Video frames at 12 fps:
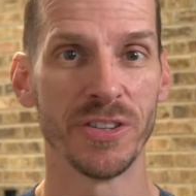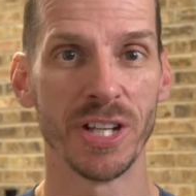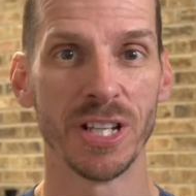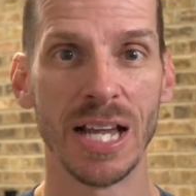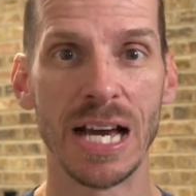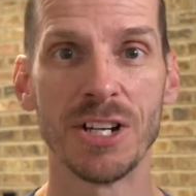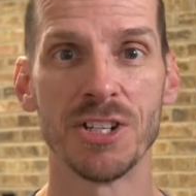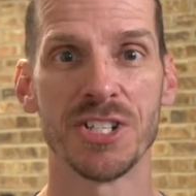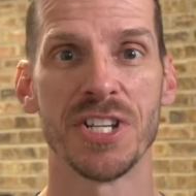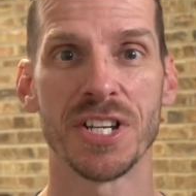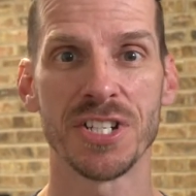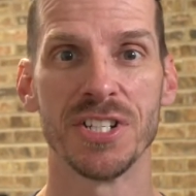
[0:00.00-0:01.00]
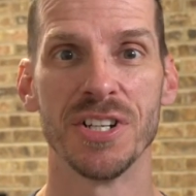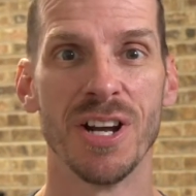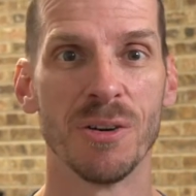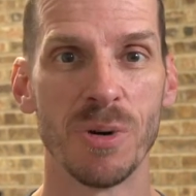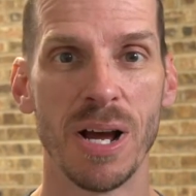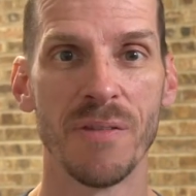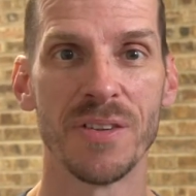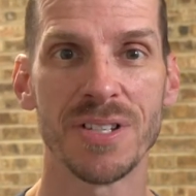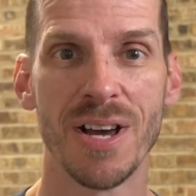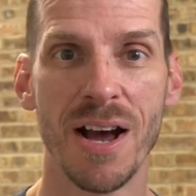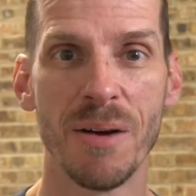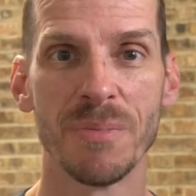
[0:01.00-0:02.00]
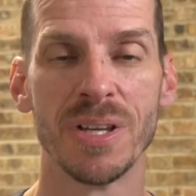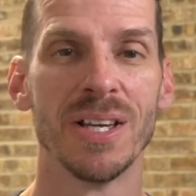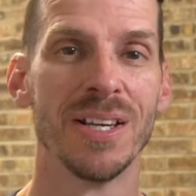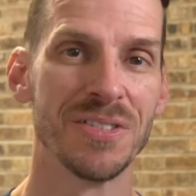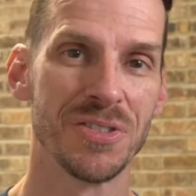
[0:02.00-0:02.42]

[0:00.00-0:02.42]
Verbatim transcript: the lighter section around the top.